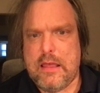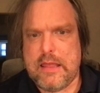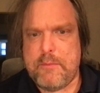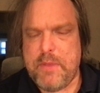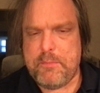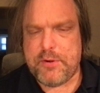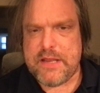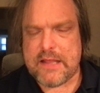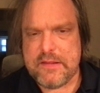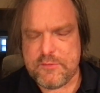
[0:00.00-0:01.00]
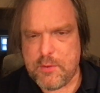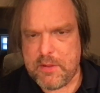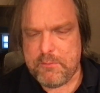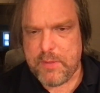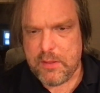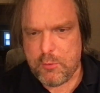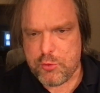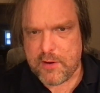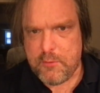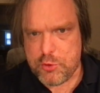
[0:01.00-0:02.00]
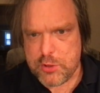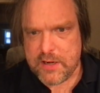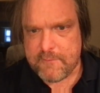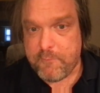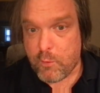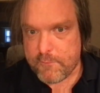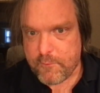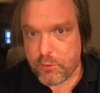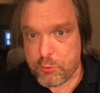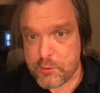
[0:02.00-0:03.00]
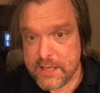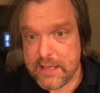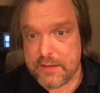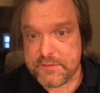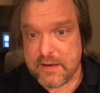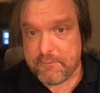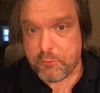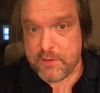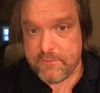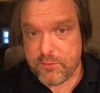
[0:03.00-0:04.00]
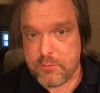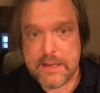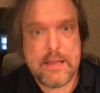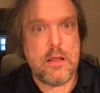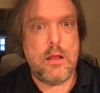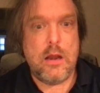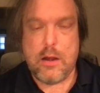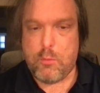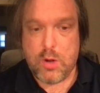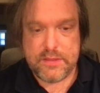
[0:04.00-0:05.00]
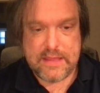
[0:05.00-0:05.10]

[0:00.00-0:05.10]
can be protected, so I might be trading 4 for 3 instead of 3 for 3. I don't want